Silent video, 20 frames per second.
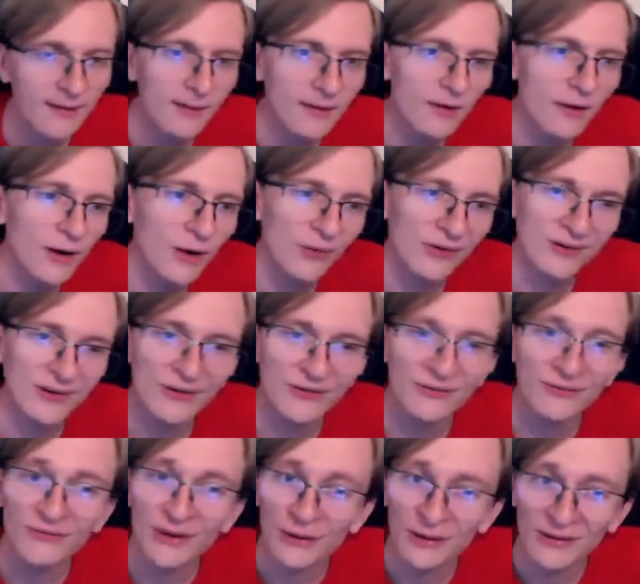Aqua Tail's
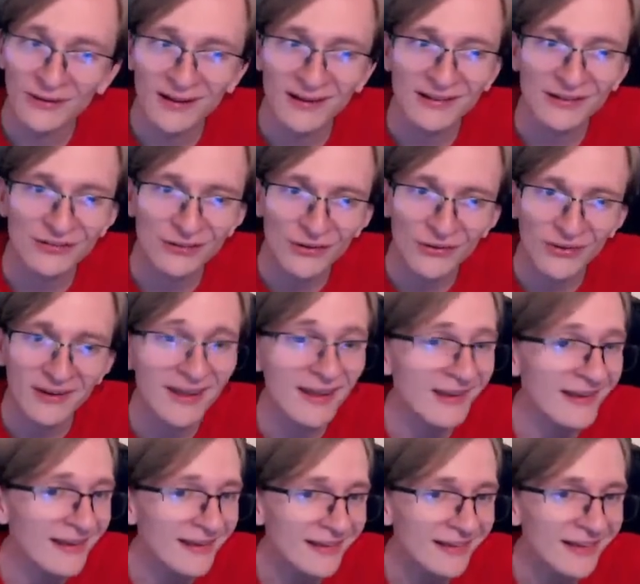very likely shielded. It
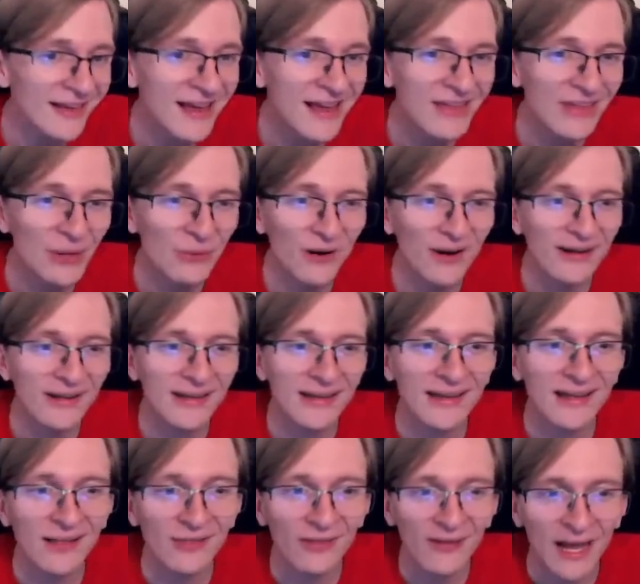is. They want to get
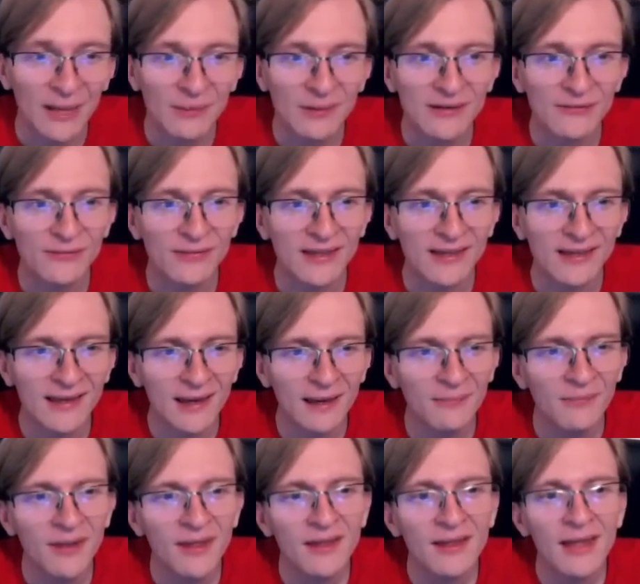alignment if they can.
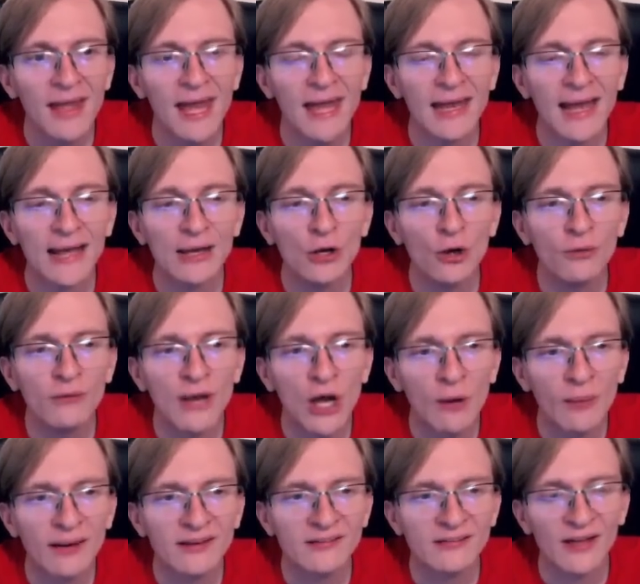And I know now
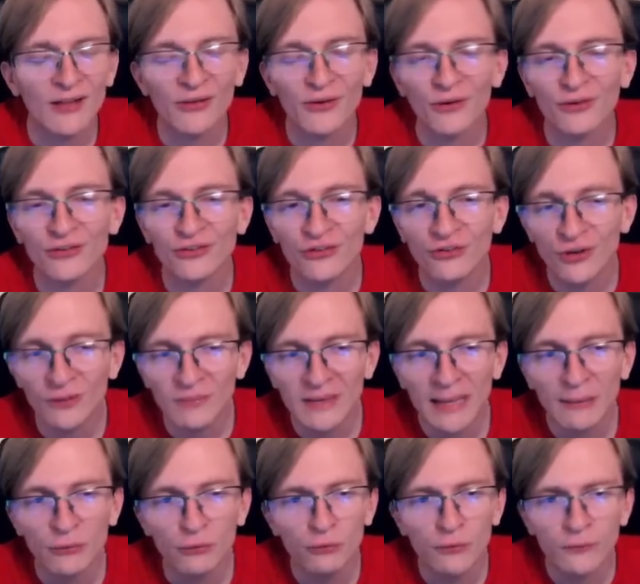my Skeledirge should be
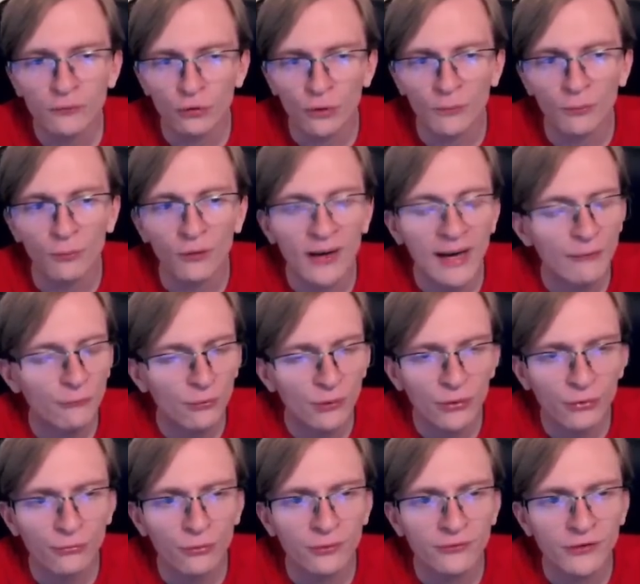able to absorb whatever it
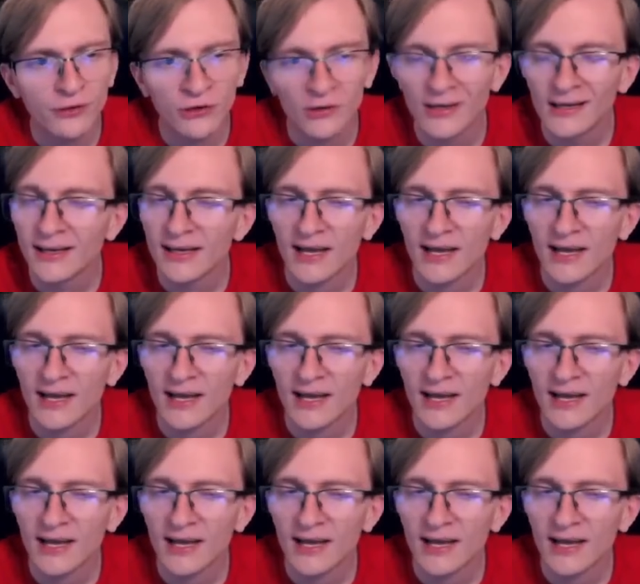throws here.